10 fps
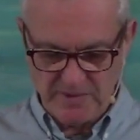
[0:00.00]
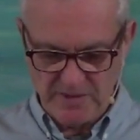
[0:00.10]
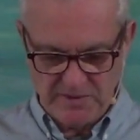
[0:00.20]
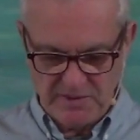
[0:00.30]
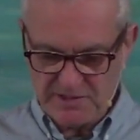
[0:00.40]

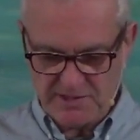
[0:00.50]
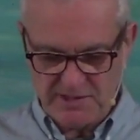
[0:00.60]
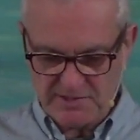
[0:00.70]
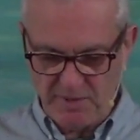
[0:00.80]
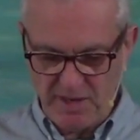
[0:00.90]
"This
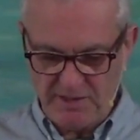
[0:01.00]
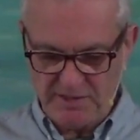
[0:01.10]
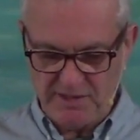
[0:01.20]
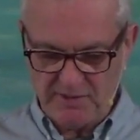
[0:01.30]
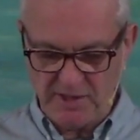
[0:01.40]
is my
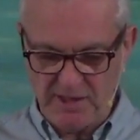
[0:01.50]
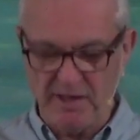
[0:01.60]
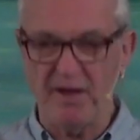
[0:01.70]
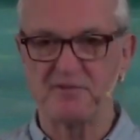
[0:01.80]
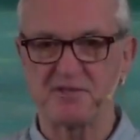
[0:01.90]
dearly
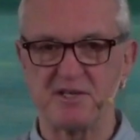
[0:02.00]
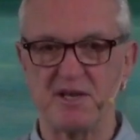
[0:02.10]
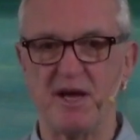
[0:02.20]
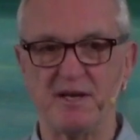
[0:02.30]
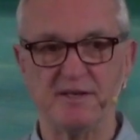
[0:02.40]
loved
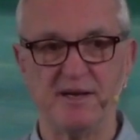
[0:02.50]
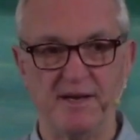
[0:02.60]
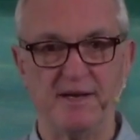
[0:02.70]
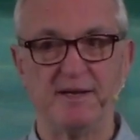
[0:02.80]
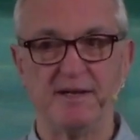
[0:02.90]
Son.
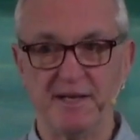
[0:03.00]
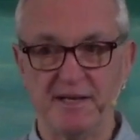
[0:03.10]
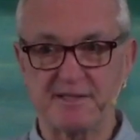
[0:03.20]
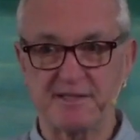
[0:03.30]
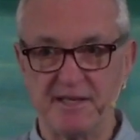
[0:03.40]

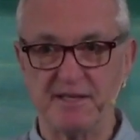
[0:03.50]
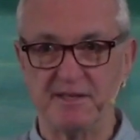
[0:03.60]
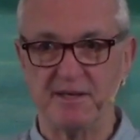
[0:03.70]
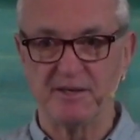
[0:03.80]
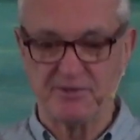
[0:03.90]

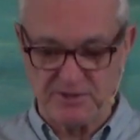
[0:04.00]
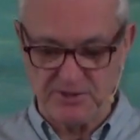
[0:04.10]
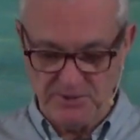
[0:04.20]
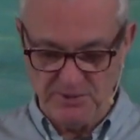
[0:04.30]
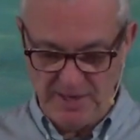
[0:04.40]
Listen
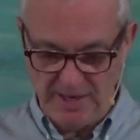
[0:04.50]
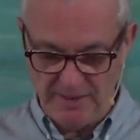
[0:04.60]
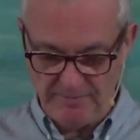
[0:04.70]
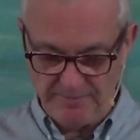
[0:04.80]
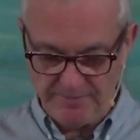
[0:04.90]
to
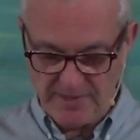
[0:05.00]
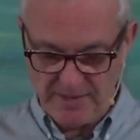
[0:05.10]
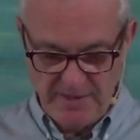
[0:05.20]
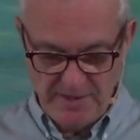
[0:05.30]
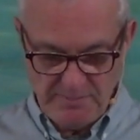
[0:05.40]
him."
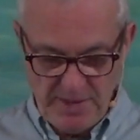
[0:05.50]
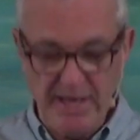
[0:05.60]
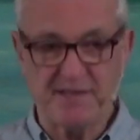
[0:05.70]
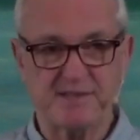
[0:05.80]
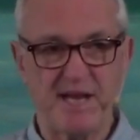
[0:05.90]
Pay
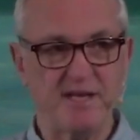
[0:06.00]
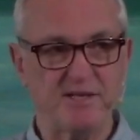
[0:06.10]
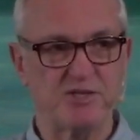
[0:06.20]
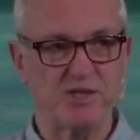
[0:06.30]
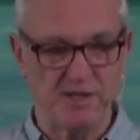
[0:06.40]

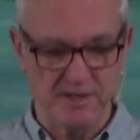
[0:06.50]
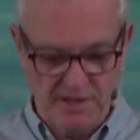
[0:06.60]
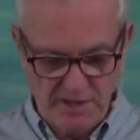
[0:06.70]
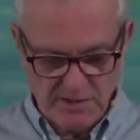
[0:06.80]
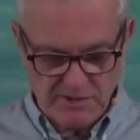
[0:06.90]
attention
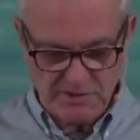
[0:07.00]
to